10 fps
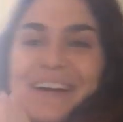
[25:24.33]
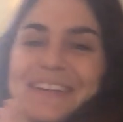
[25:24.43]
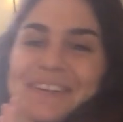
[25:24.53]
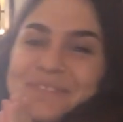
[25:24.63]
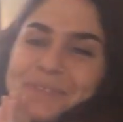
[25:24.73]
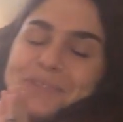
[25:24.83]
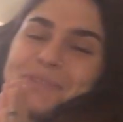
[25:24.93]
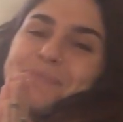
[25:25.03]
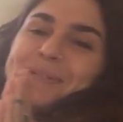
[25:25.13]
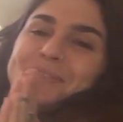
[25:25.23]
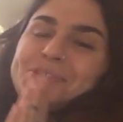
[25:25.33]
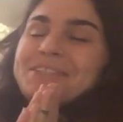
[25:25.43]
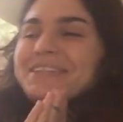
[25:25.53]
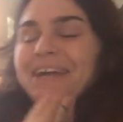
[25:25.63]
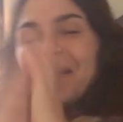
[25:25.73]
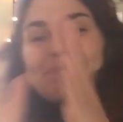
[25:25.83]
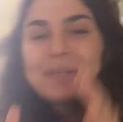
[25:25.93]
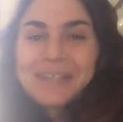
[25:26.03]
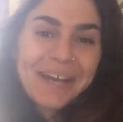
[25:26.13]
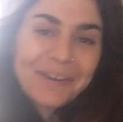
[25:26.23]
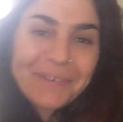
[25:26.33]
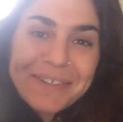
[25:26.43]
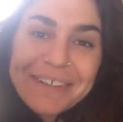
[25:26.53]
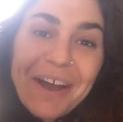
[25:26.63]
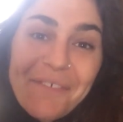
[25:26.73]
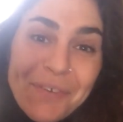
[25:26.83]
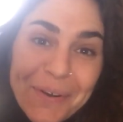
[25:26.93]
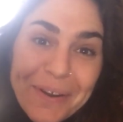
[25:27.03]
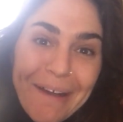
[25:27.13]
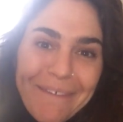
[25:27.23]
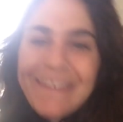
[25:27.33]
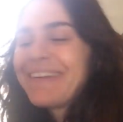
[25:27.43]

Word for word: I love you so much happy now, Virgo.